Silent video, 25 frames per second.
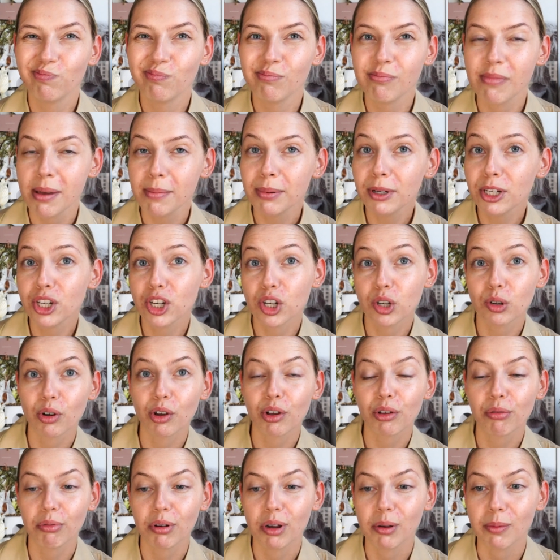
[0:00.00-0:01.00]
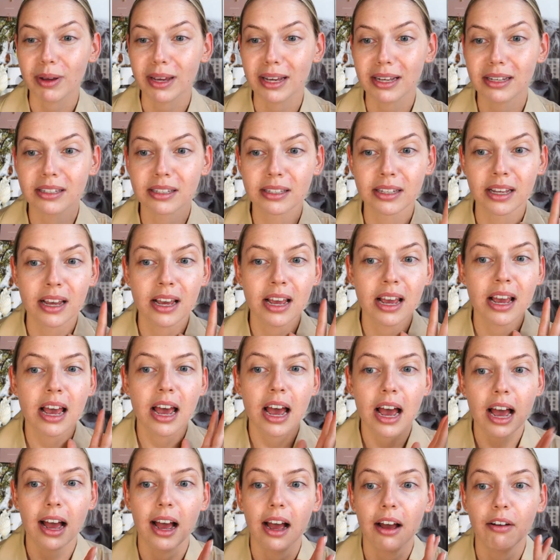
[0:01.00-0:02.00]
maybe 2 or 3 weeks,
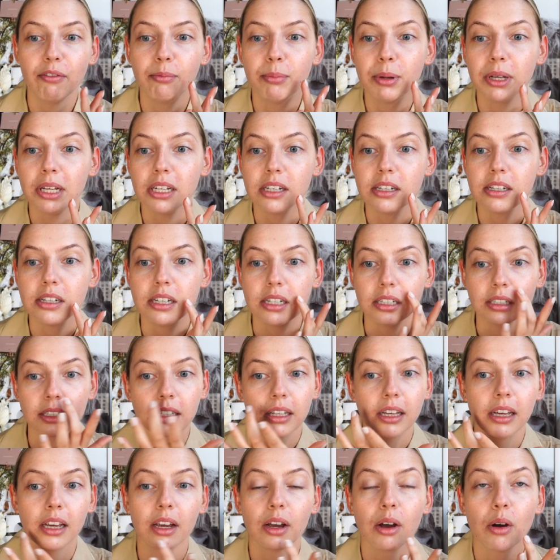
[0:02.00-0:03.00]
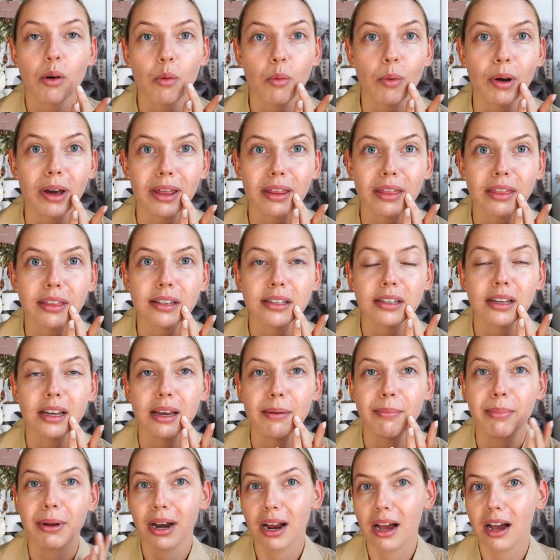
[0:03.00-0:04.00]
have been dealing with
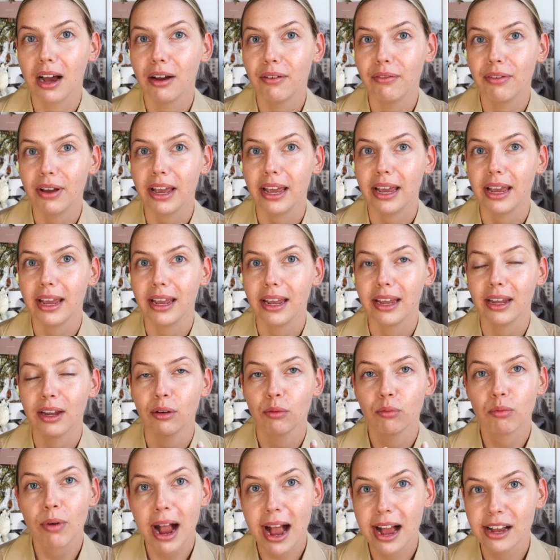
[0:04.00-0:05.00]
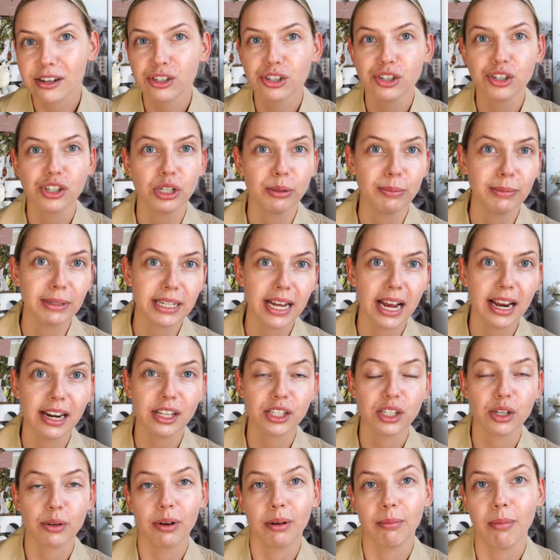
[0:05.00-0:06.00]
a bit of a rash,
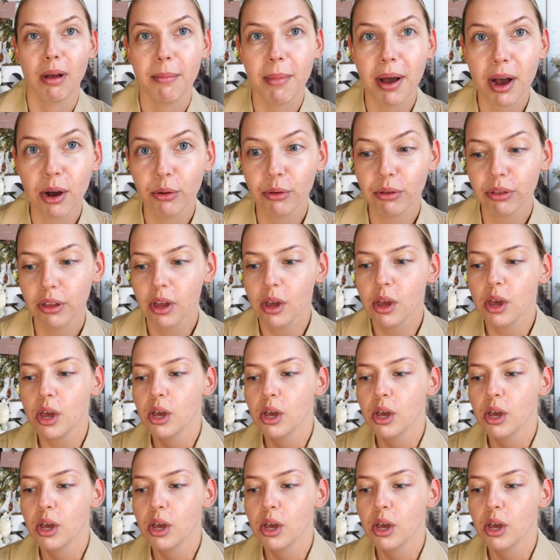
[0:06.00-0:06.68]
dermatitis around my mouth.